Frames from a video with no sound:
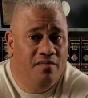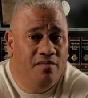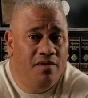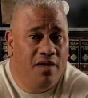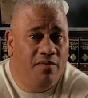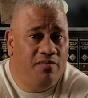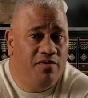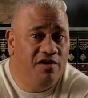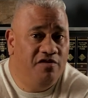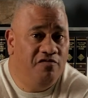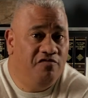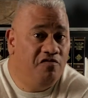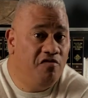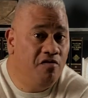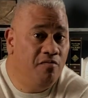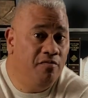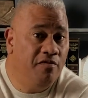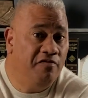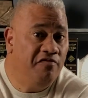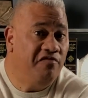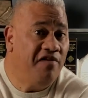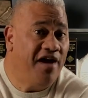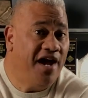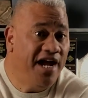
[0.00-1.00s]
maybe in the form
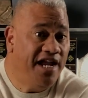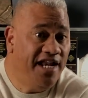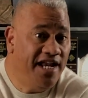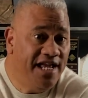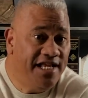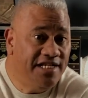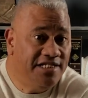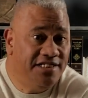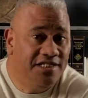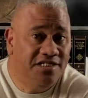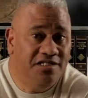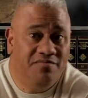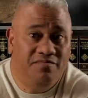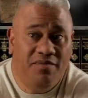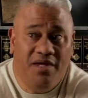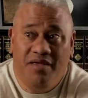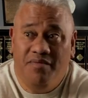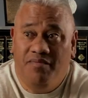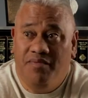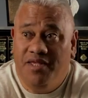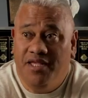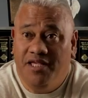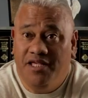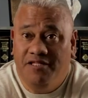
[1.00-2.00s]
of finances,
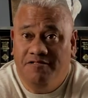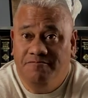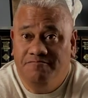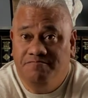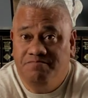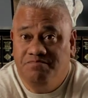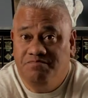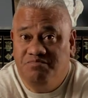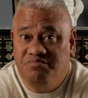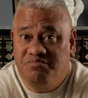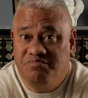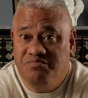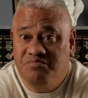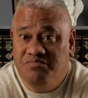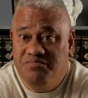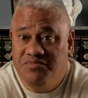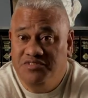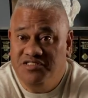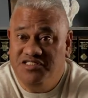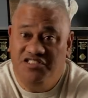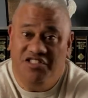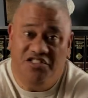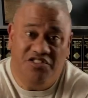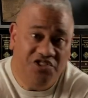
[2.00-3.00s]
maybe
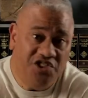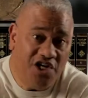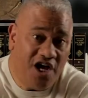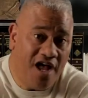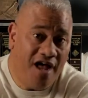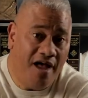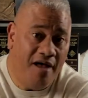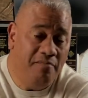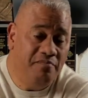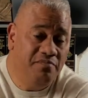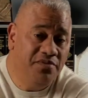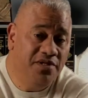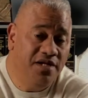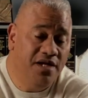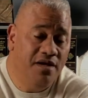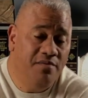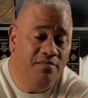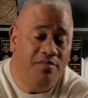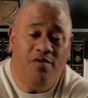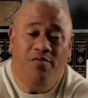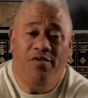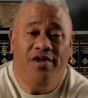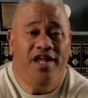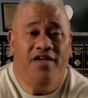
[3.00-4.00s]
in your job.
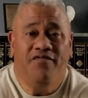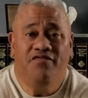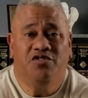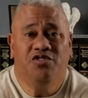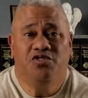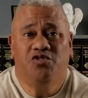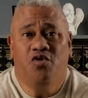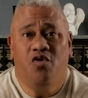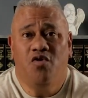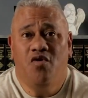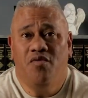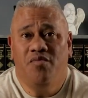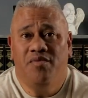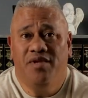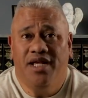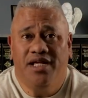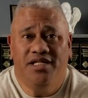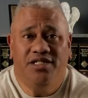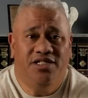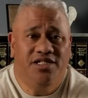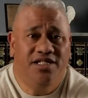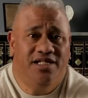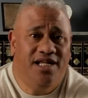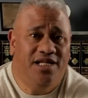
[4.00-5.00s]
But whatever storm
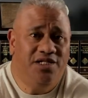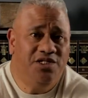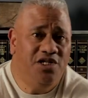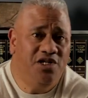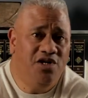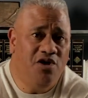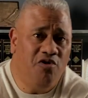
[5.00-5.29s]
that you